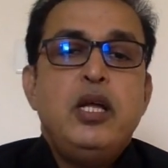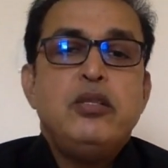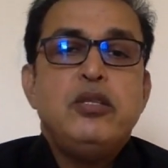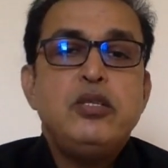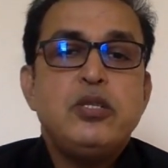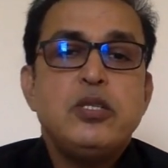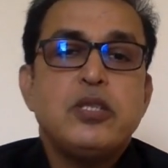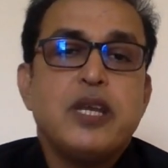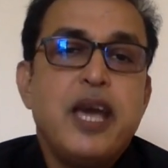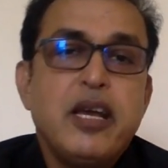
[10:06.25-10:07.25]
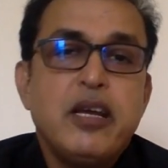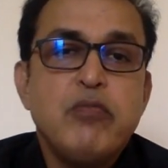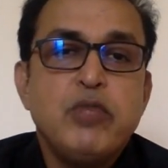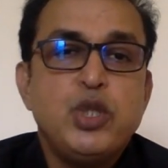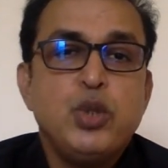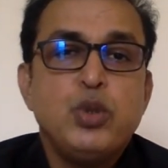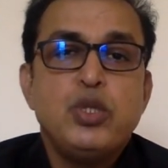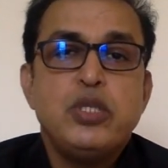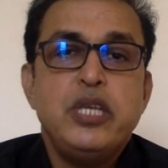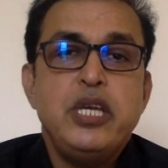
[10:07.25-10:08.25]
This is a diagram which
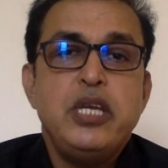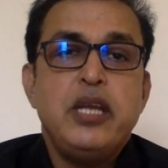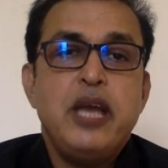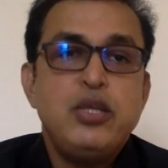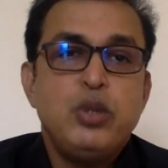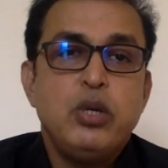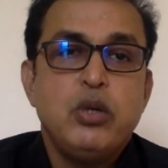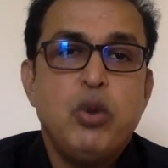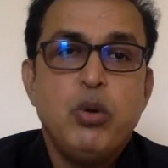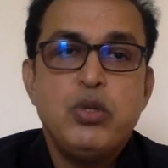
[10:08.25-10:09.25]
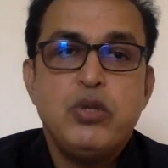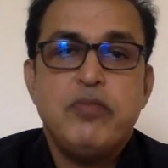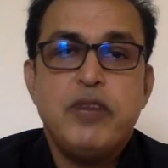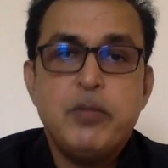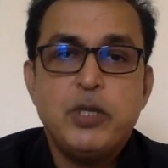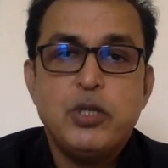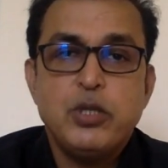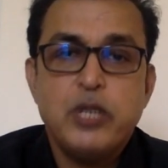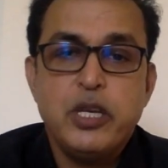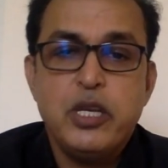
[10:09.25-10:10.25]
shows the natural course of diabetes
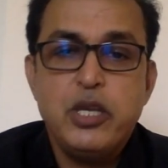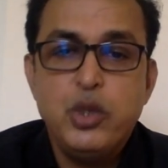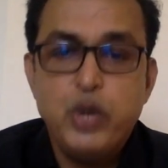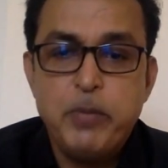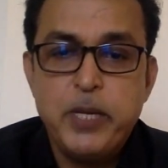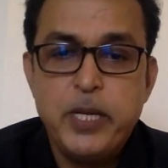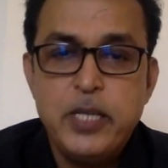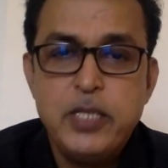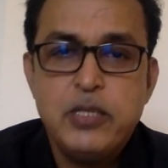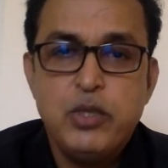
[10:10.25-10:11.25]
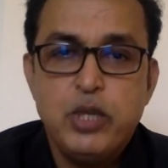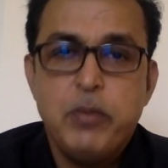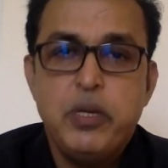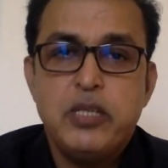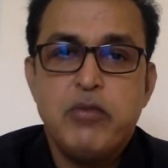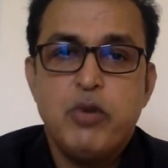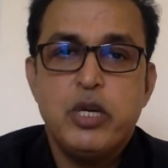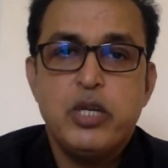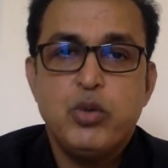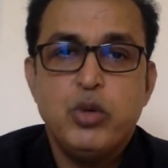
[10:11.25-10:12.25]
in UKPDS. UKPDS, I've
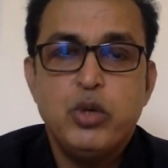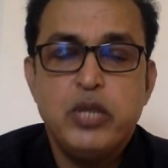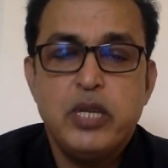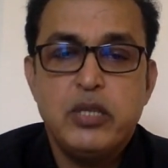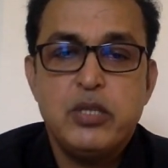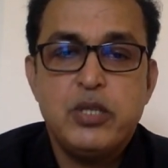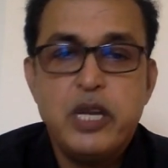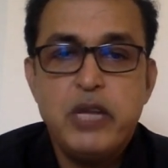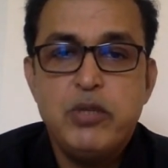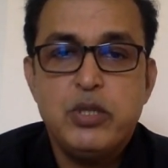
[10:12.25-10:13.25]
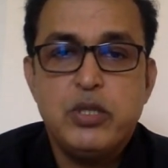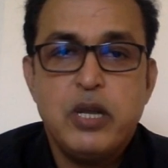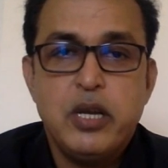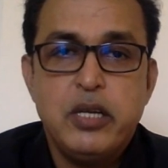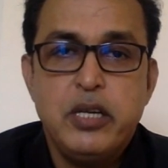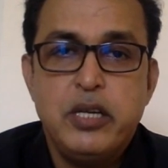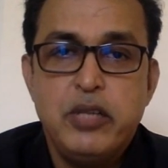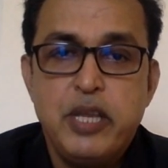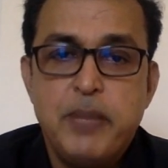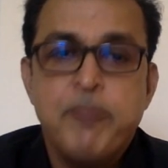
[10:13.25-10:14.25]
already told you, that is a study which is conducted
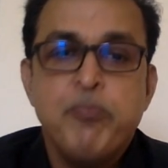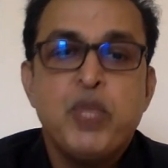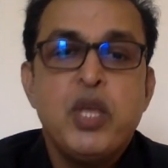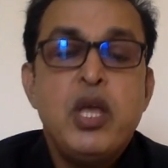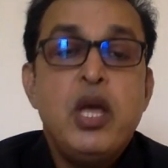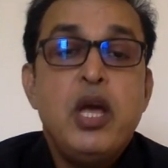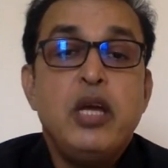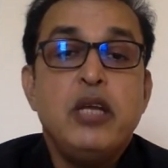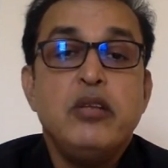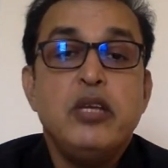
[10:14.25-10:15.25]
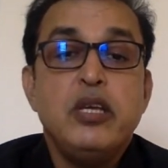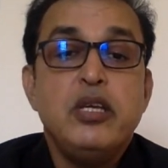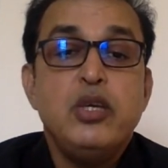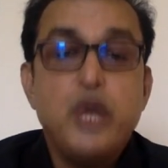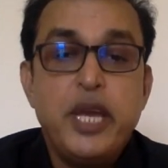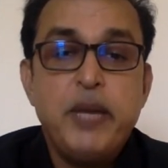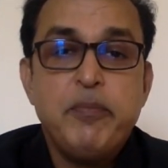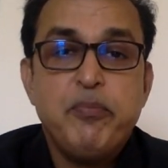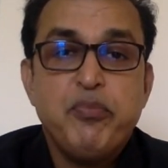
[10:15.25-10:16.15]
in the UK,